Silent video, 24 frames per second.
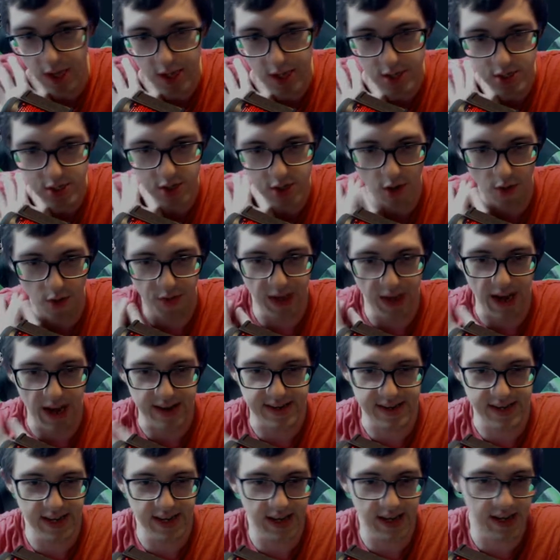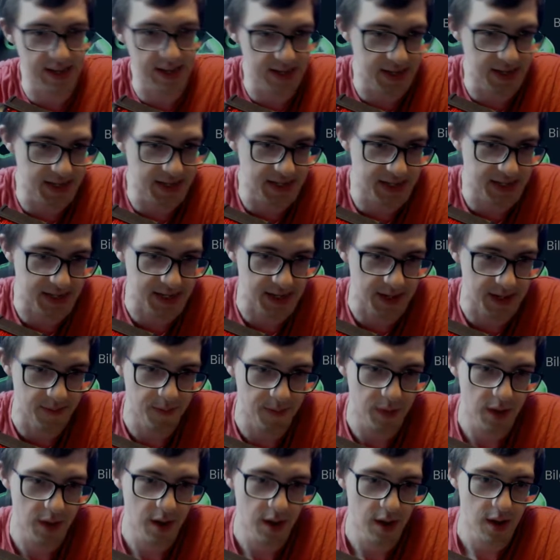So the idea is
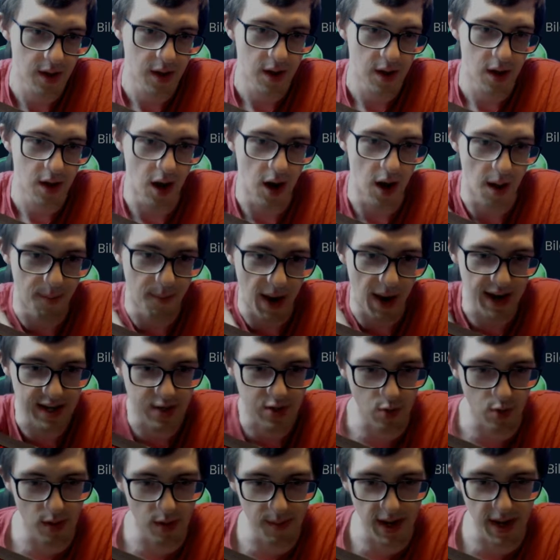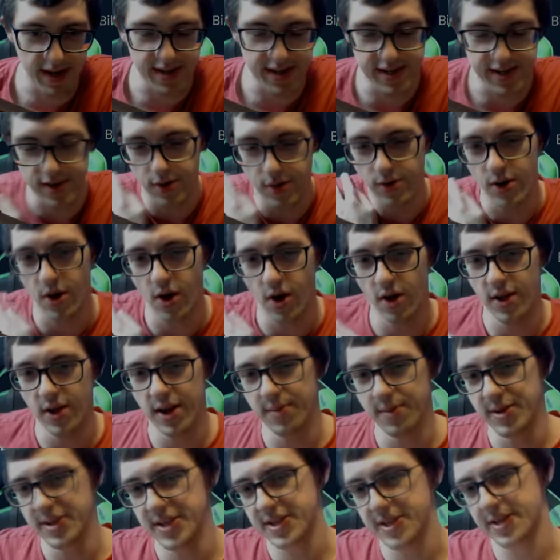-1/-0 to all
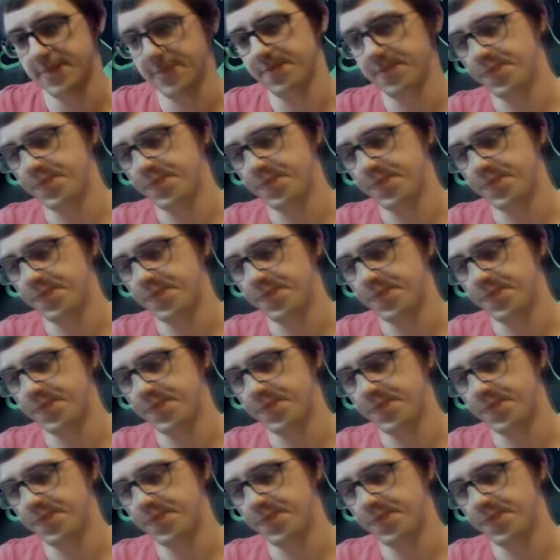enemies.